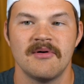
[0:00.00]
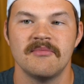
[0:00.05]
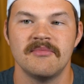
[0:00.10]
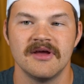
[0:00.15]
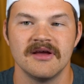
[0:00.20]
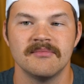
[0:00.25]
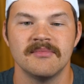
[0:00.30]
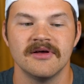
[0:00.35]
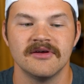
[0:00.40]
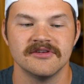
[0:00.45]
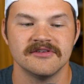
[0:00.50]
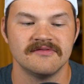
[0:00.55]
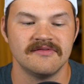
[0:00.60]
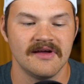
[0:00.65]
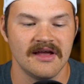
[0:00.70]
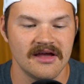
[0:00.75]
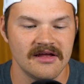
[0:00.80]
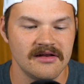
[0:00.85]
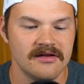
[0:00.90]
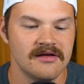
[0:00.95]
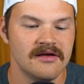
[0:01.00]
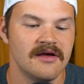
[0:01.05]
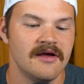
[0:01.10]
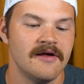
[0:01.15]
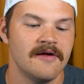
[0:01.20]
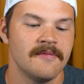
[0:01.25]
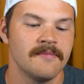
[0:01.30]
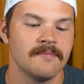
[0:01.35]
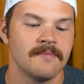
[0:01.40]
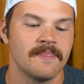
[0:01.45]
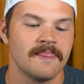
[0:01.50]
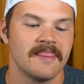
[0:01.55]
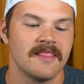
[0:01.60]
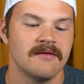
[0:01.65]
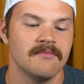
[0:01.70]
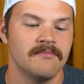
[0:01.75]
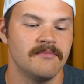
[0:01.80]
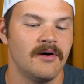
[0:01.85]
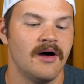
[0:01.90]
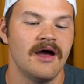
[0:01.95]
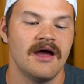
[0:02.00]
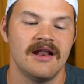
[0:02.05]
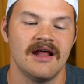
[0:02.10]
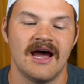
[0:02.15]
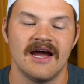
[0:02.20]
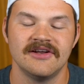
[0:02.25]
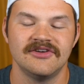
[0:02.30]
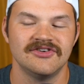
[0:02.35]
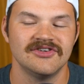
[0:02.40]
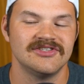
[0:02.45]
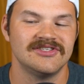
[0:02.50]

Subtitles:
a big Bills fan. But I